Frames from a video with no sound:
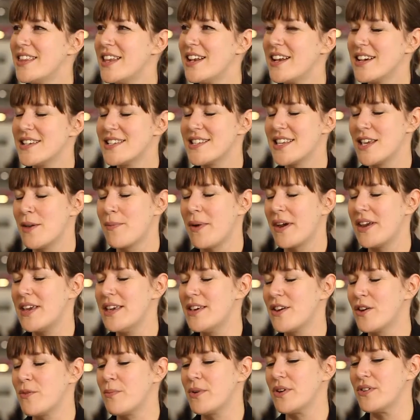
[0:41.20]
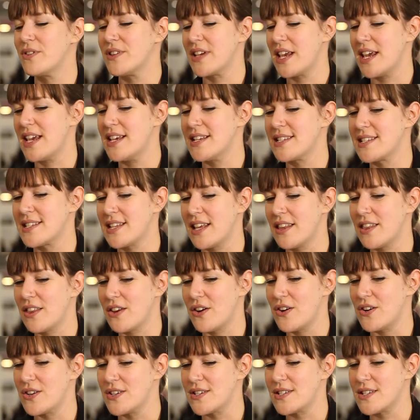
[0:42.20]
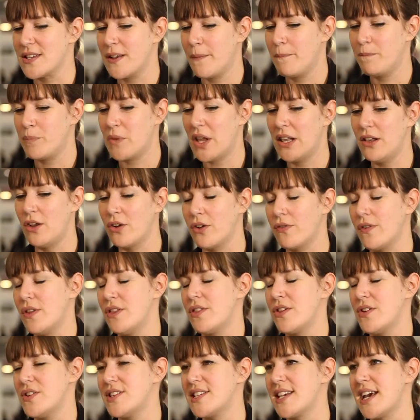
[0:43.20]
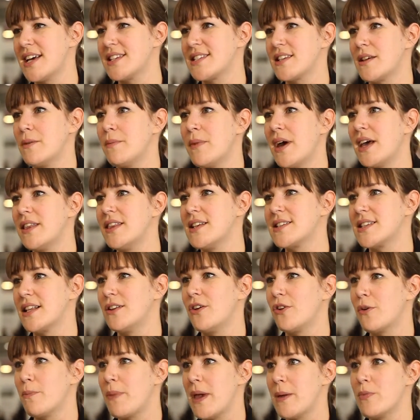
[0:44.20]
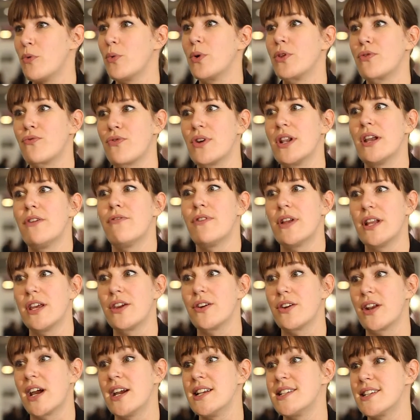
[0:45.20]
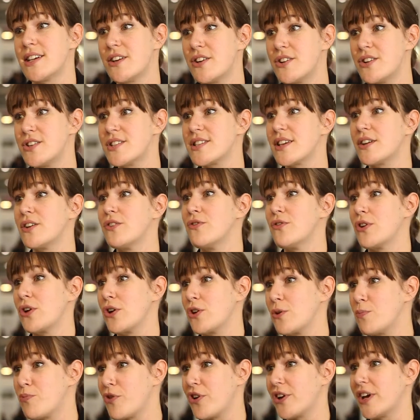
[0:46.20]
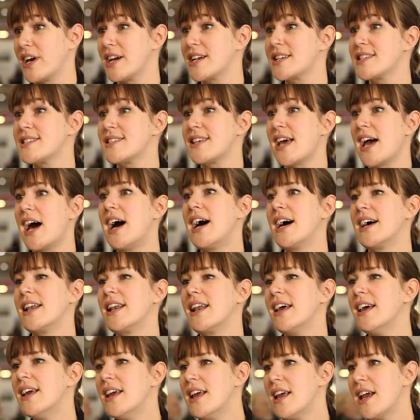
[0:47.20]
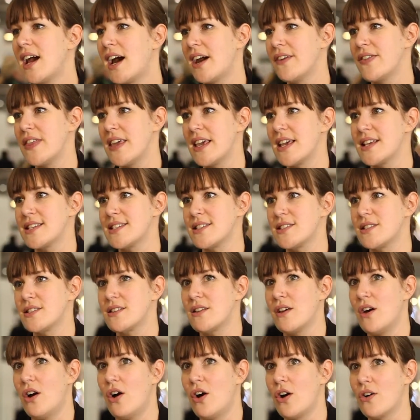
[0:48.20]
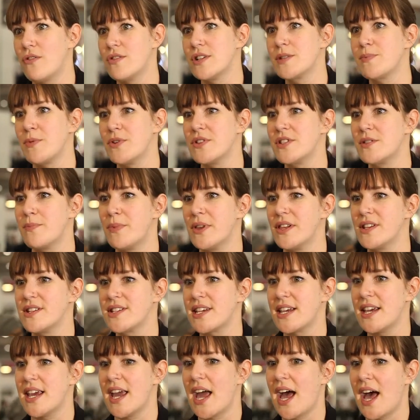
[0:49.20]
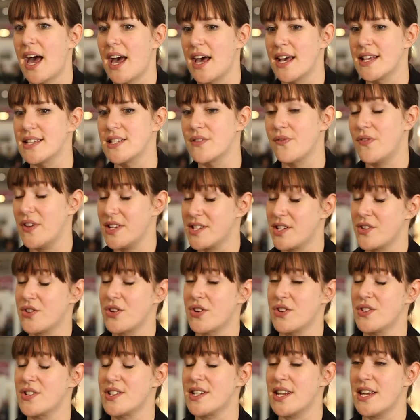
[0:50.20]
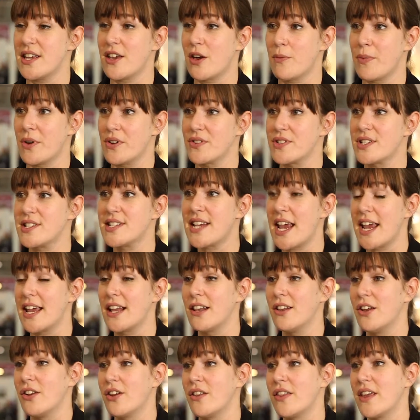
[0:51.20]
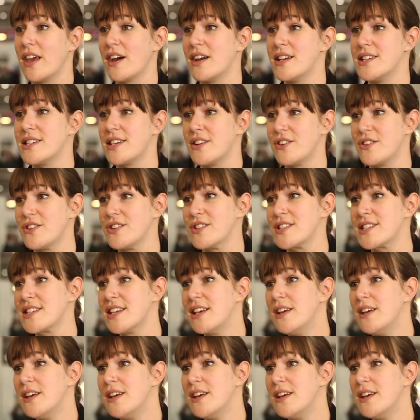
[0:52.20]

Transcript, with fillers: the nice thing about EcoBuild is that there's a lot of enthusiasm and there's a lot of people with really, really good ideas and with good products. And I think it's our responsibility as visitors to EcoBuild to take a lot of the ideas